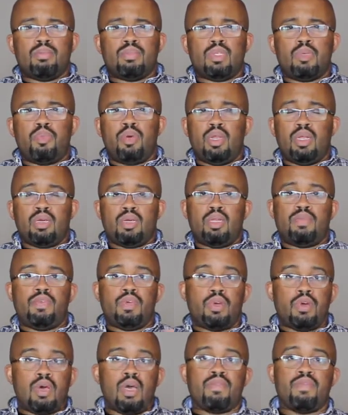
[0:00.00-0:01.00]
depending on if
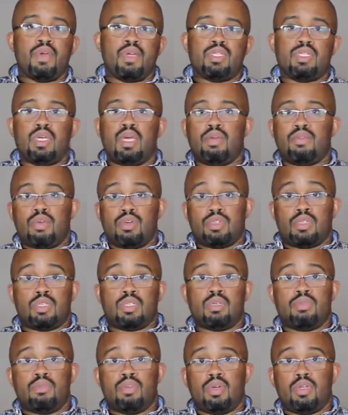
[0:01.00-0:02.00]
you go FHA versus
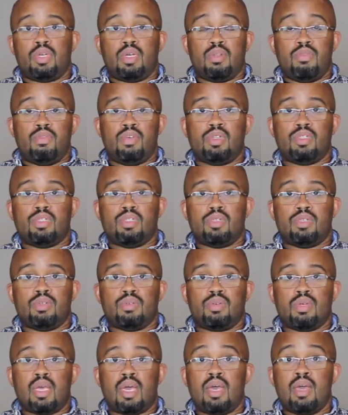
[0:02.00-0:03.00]
conventional.
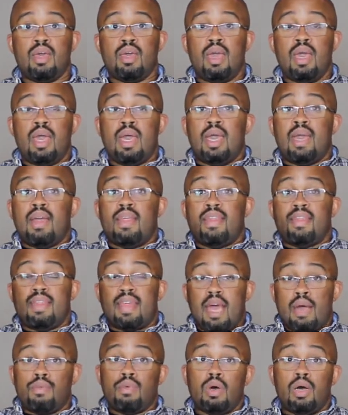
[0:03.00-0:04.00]
Okay,
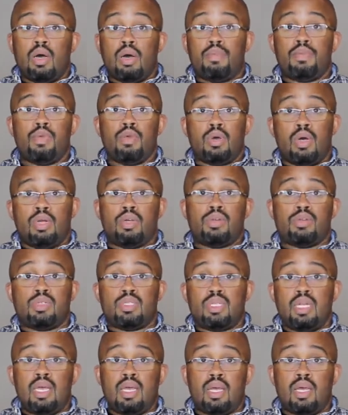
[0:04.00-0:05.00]
that will help you
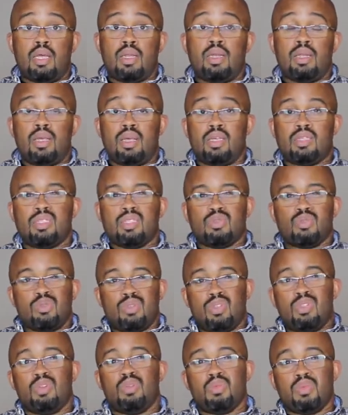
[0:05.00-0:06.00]
understand: is it
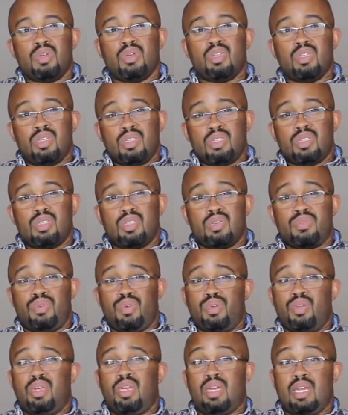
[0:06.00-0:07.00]
really realistic
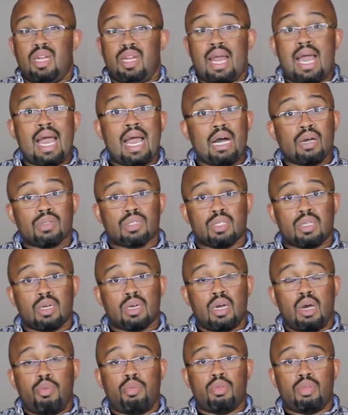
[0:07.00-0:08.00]
for you to get in a house in a
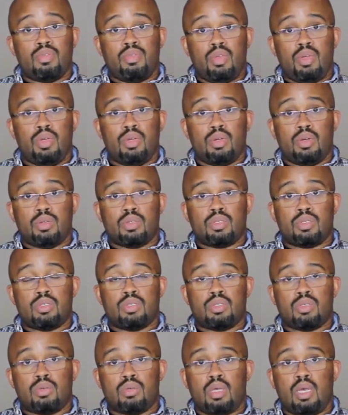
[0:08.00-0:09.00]
couple of
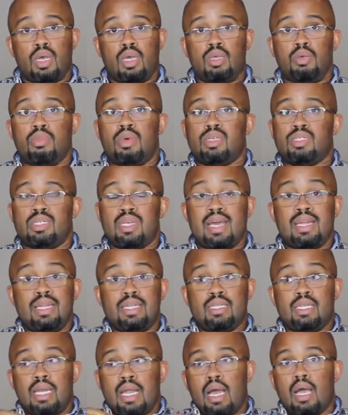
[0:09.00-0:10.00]
years? Okay, you may say, I
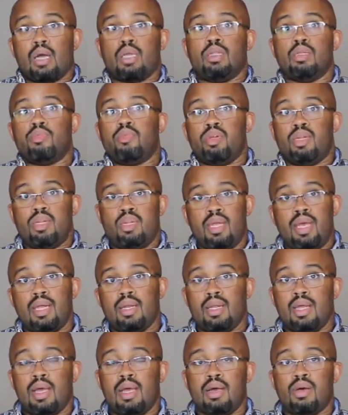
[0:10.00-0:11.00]
need to knock a little bit of
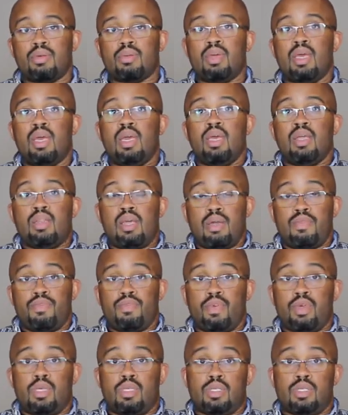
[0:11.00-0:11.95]
debt down. That